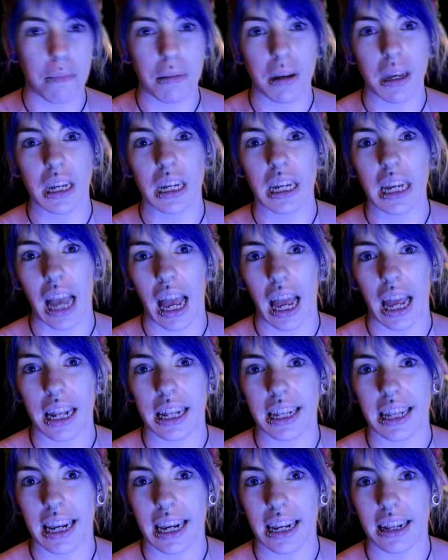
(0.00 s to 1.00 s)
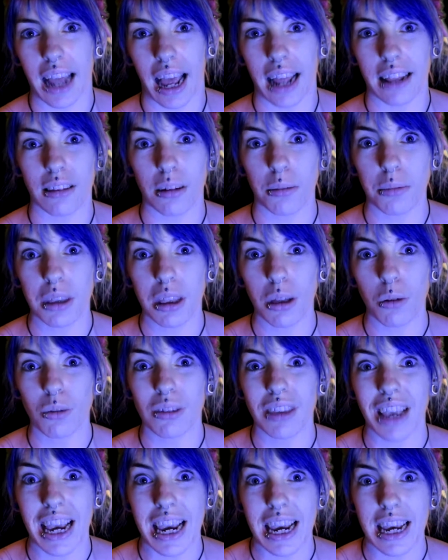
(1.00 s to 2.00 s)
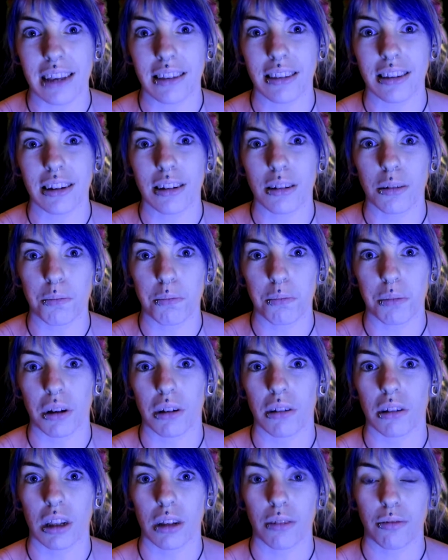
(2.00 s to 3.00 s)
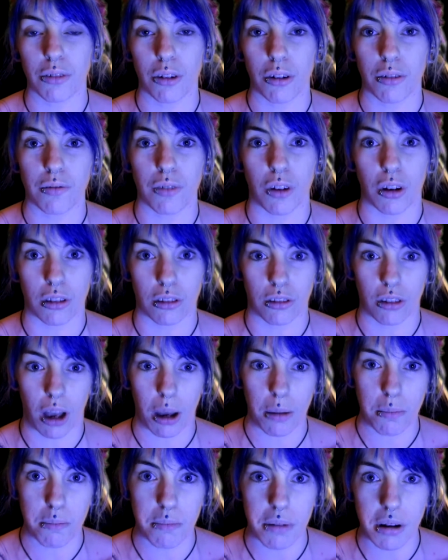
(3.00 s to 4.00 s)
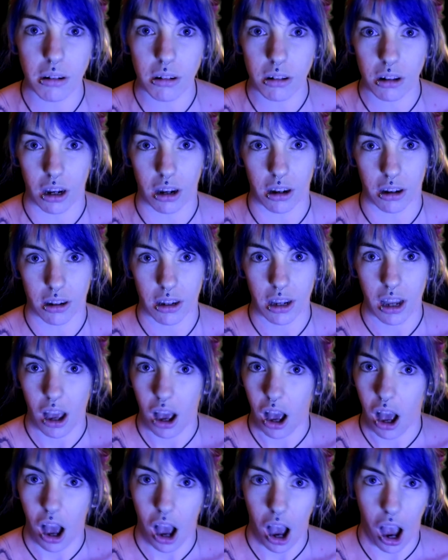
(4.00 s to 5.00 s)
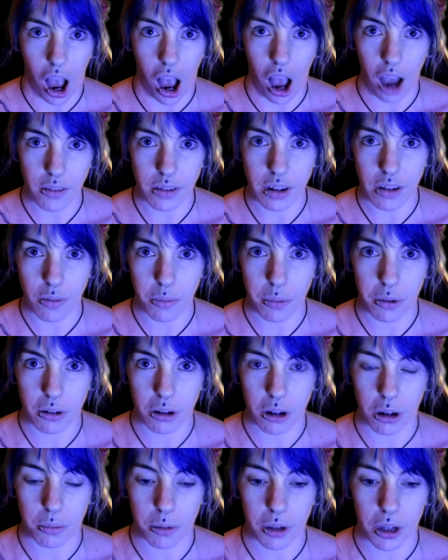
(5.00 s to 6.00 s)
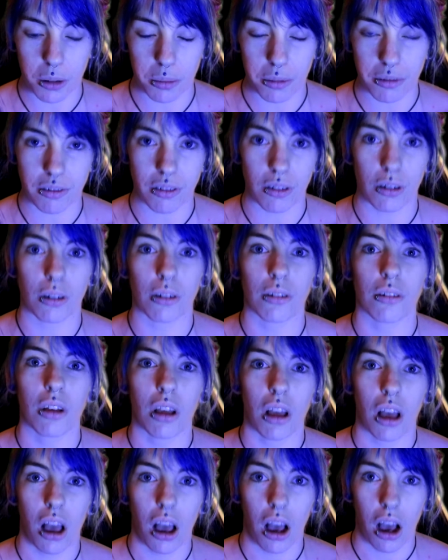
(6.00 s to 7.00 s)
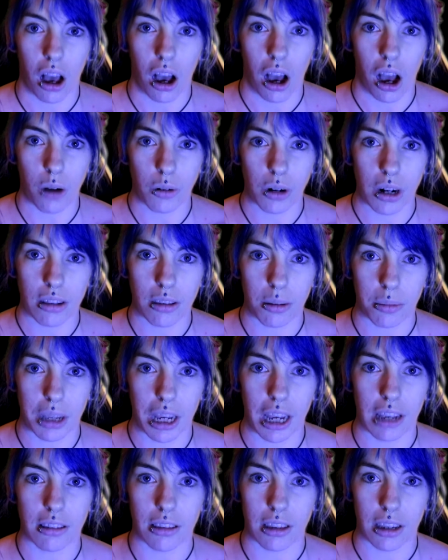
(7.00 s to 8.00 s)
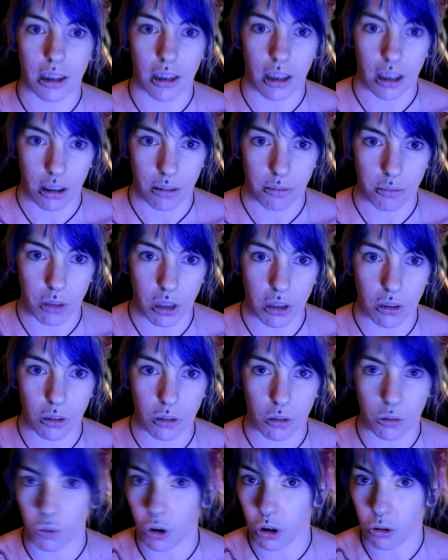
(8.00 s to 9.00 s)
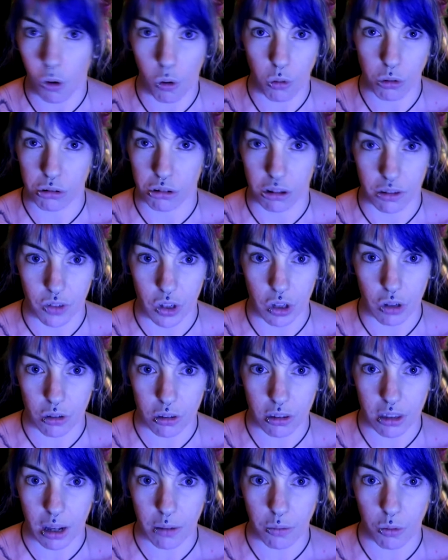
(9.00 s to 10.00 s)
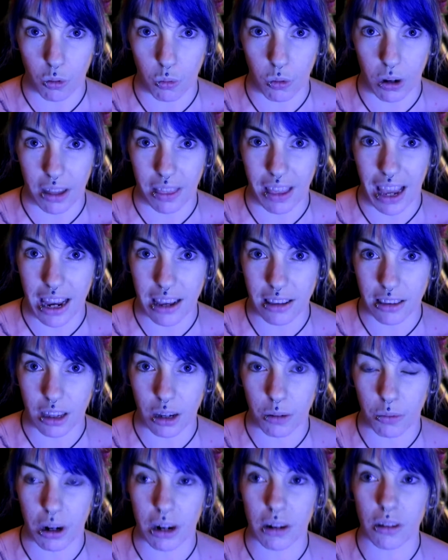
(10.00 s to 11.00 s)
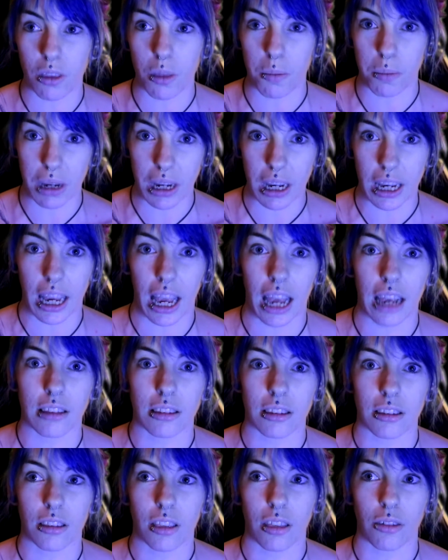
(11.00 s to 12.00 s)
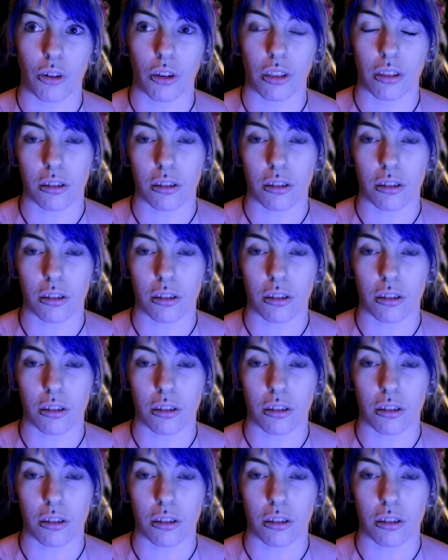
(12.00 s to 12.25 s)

big and neat and something that was easy to build in for a first time builder. I've never built a computer before. I wanted something easy. This is what all the reviews said was one of the easier ones. The bigger cases, they've got the